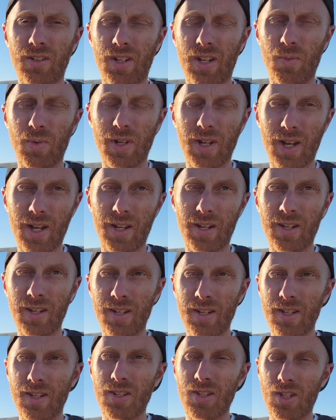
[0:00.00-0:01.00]
And we got
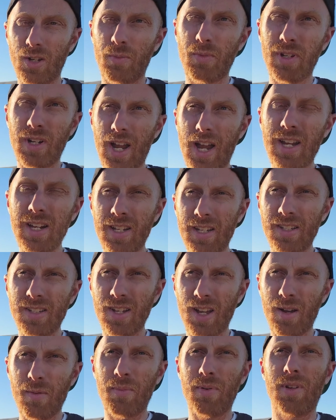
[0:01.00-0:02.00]
someone guiding us
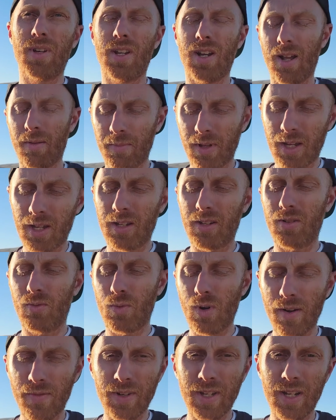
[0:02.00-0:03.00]
up and I'm like
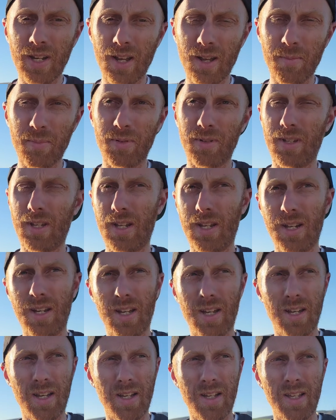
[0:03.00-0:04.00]
revving it up and
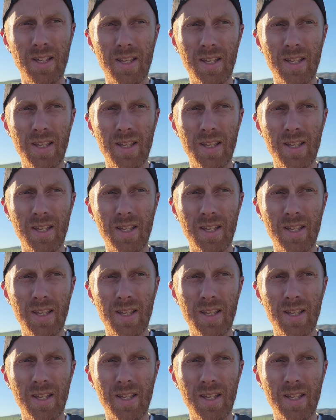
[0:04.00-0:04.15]
uh,